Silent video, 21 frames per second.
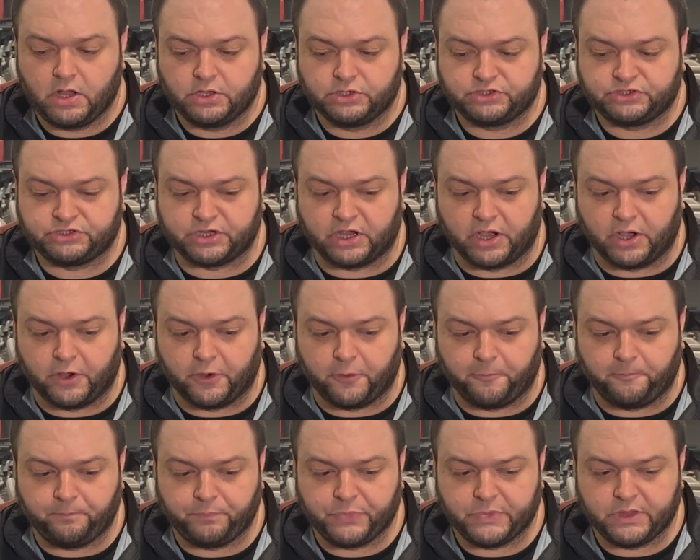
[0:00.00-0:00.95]

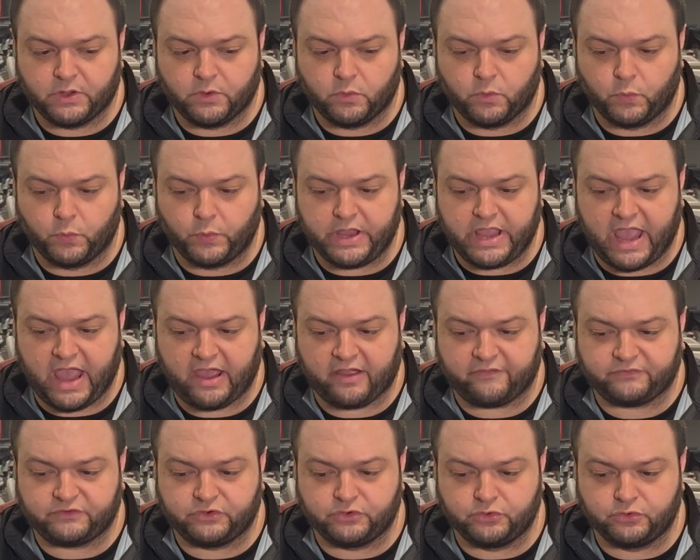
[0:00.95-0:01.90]
So we
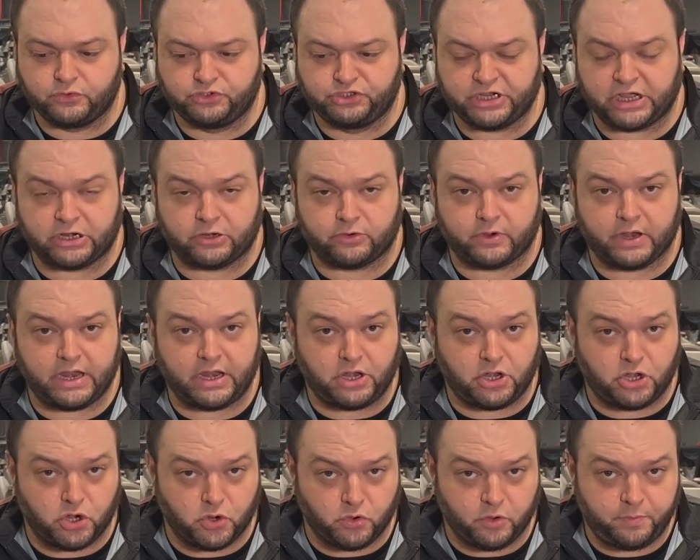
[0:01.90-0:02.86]
have to generate
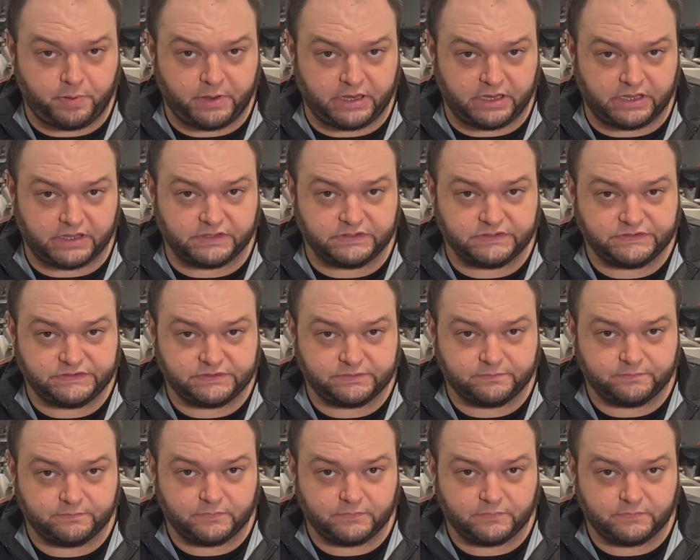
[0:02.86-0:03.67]
new opinions,